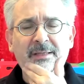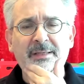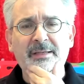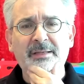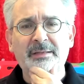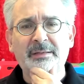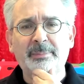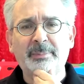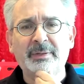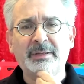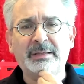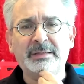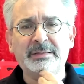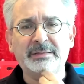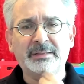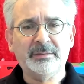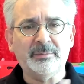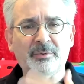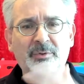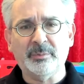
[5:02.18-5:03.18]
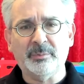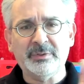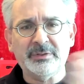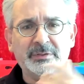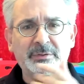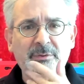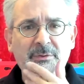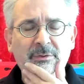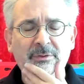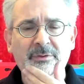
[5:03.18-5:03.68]
any planes anymore, and we
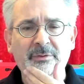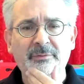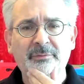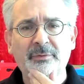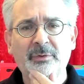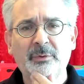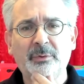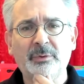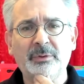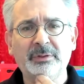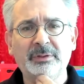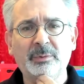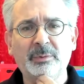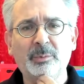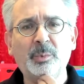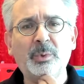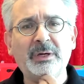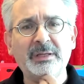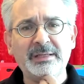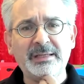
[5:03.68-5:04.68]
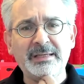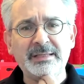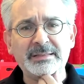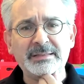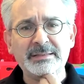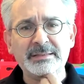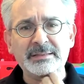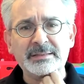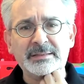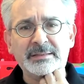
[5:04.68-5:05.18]
sold off all the
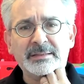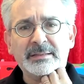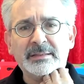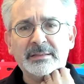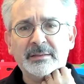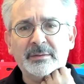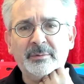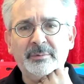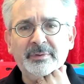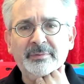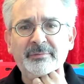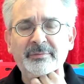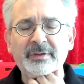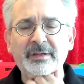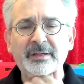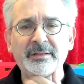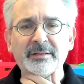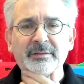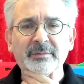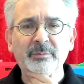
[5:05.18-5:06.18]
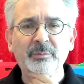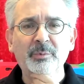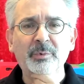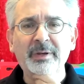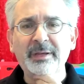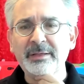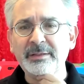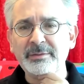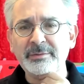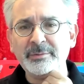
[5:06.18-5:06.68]
1S. We find them
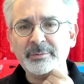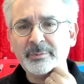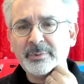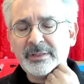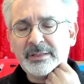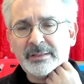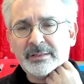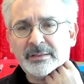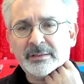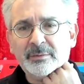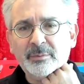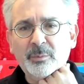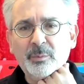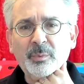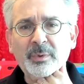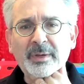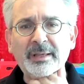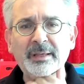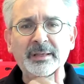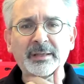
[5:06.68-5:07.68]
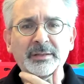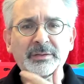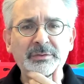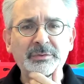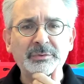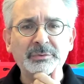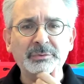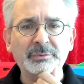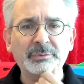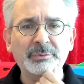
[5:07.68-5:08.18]
way too weak, way
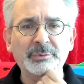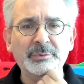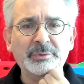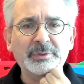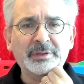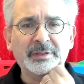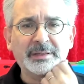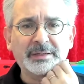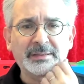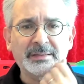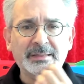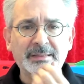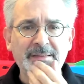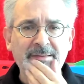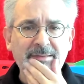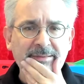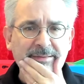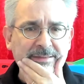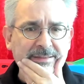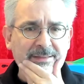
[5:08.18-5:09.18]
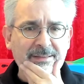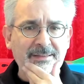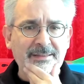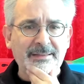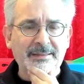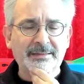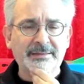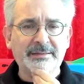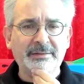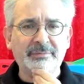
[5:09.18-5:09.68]
too
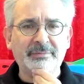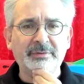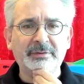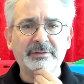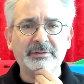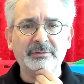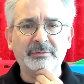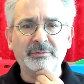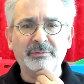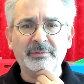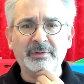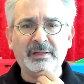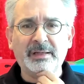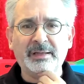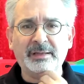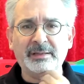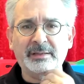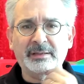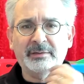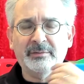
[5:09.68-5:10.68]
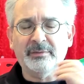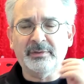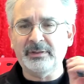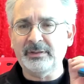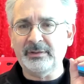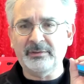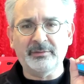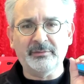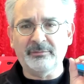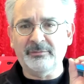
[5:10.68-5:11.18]
difficult to fly in
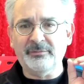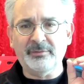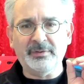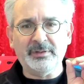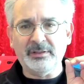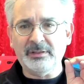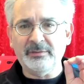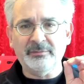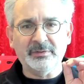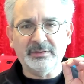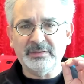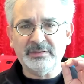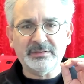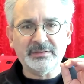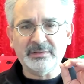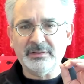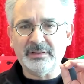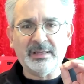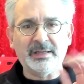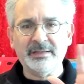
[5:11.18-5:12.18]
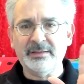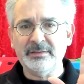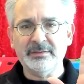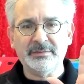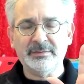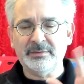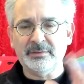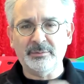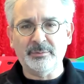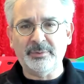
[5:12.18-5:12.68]
even the
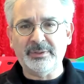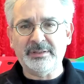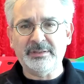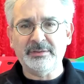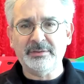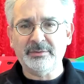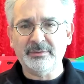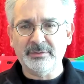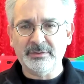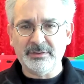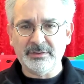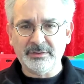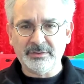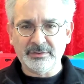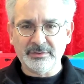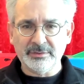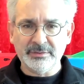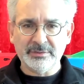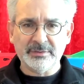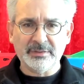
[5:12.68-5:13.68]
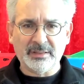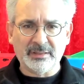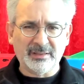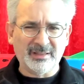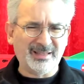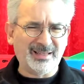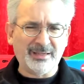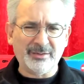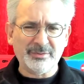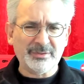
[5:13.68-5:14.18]
slightest wind conditions.
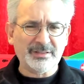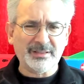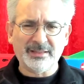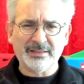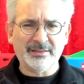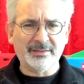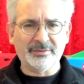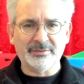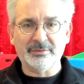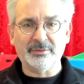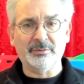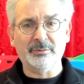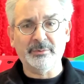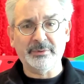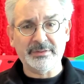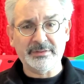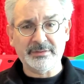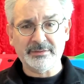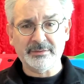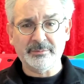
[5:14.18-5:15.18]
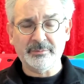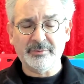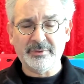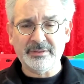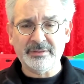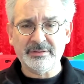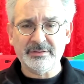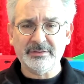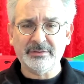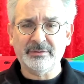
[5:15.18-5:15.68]
And outside there's always some
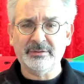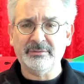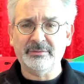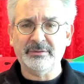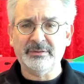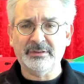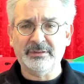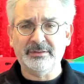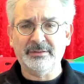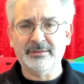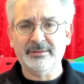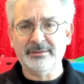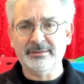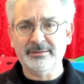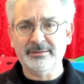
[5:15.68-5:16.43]
wind, so don't think